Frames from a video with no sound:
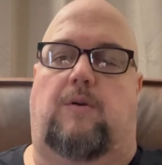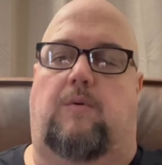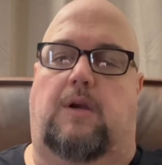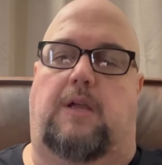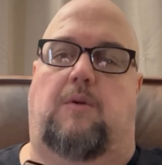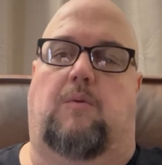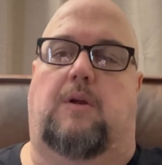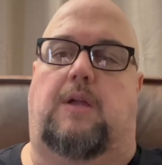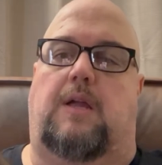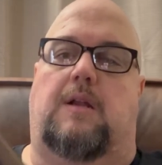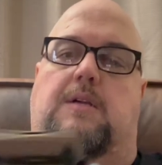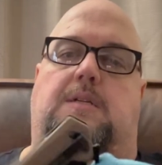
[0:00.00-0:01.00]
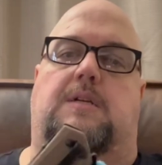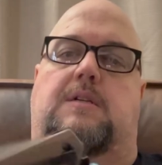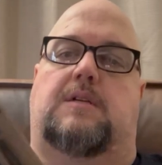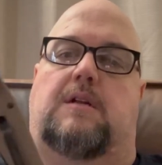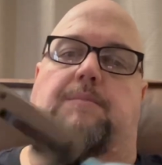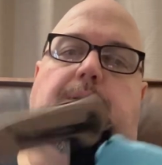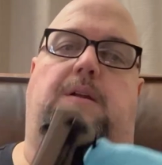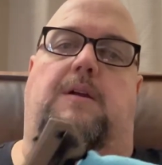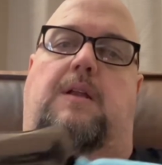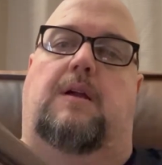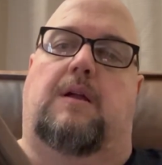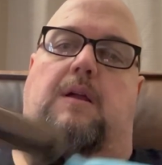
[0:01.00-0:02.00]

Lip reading: of worky, and this thing's going to be good.